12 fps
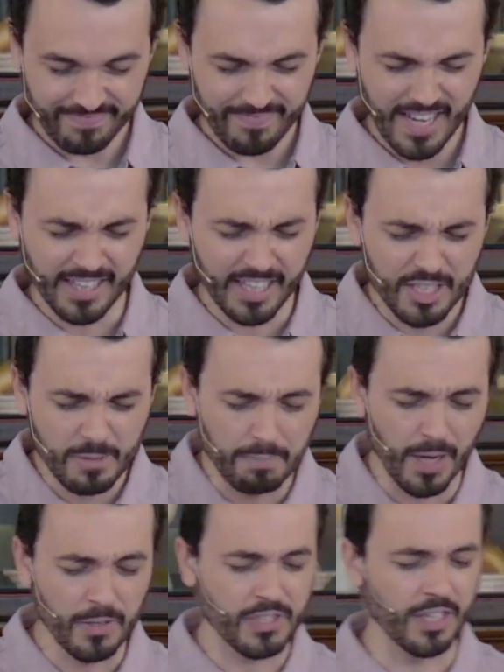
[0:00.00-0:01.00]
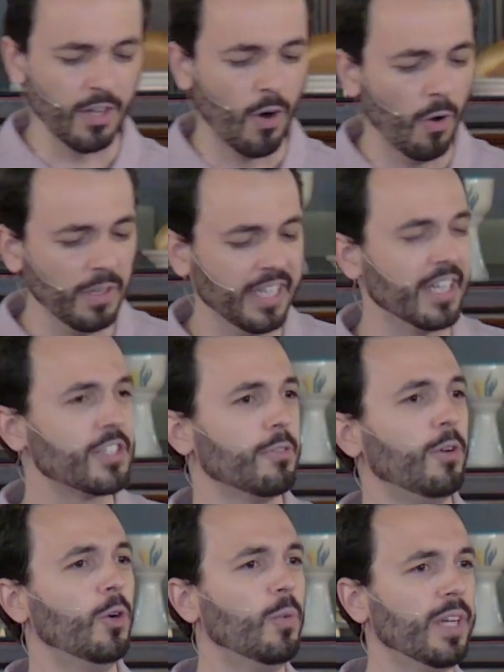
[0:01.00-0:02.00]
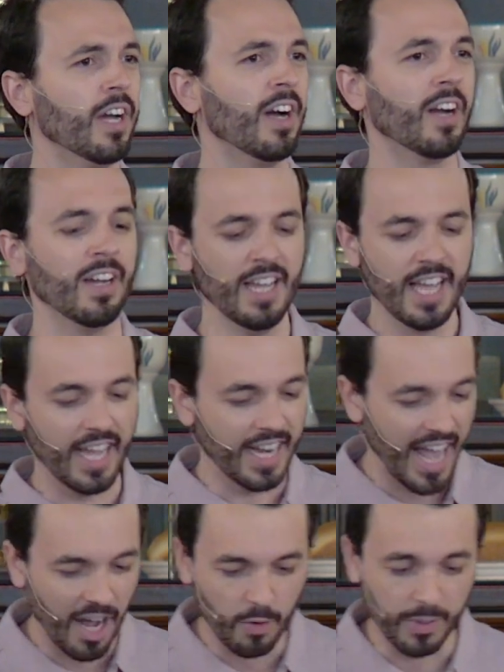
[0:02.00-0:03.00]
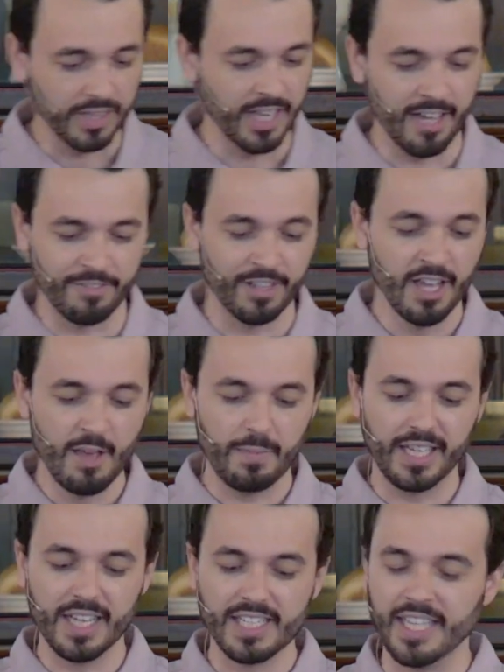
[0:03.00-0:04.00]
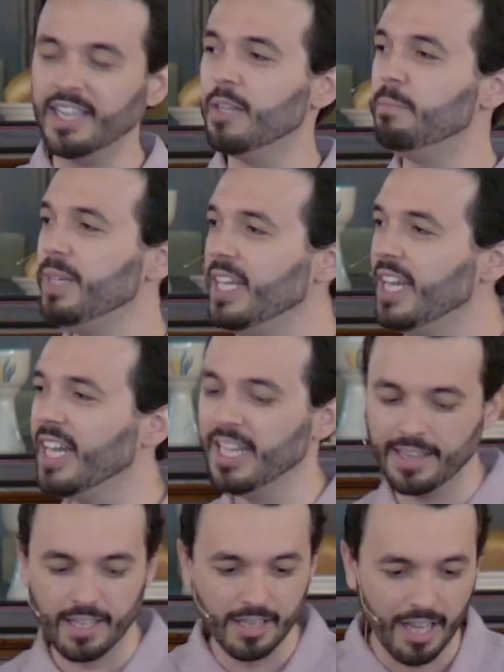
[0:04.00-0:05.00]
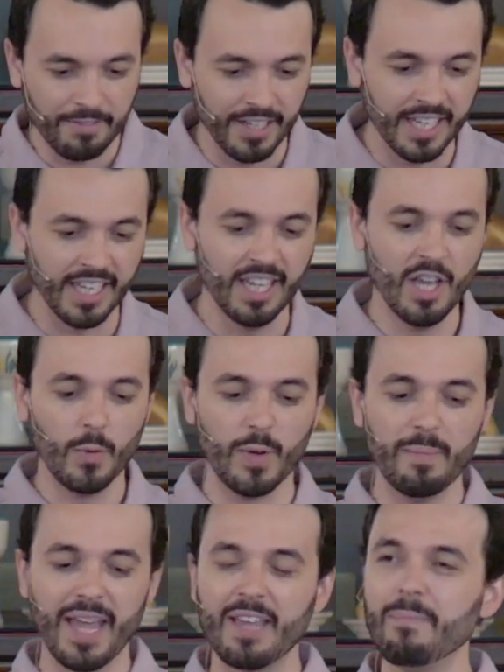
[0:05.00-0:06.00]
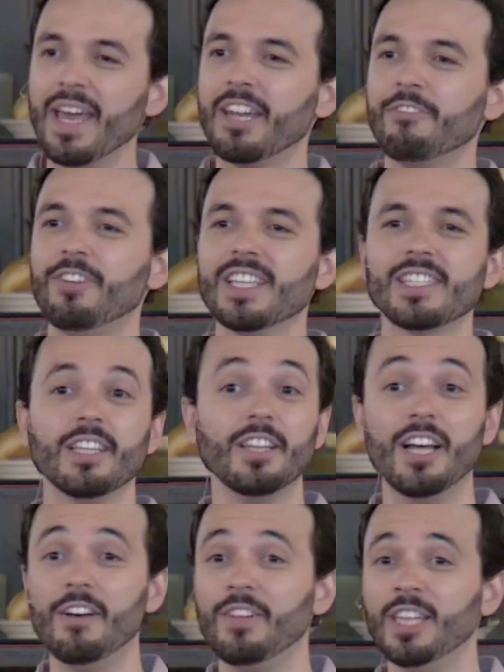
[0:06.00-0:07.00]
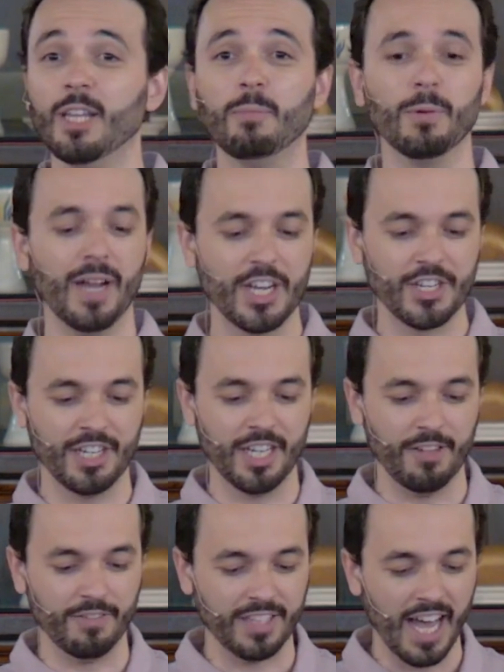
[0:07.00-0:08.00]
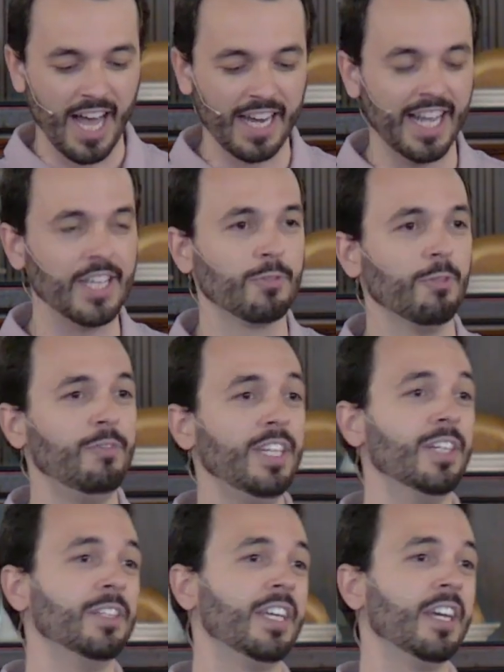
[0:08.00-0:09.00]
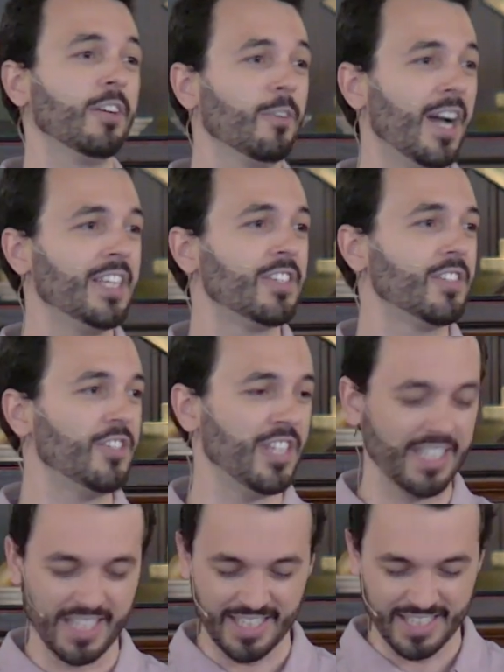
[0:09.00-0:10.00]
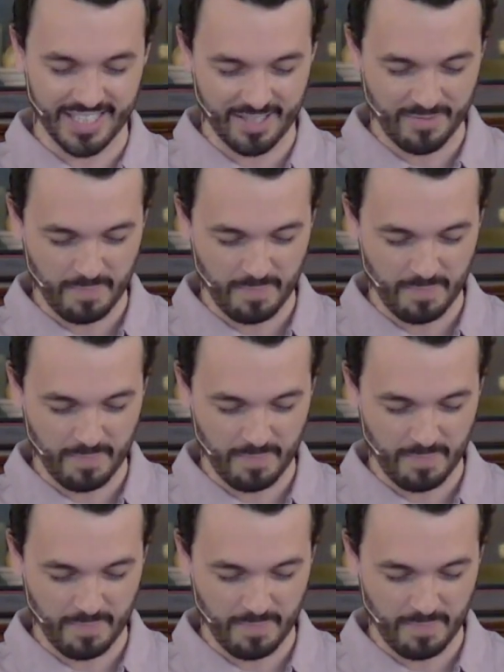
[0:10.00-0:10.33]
And let us boast in the holiness of who we are and how we love, because in the being and in the loving, we make manifest the love and liberation of God as revealed in Christ Jesus.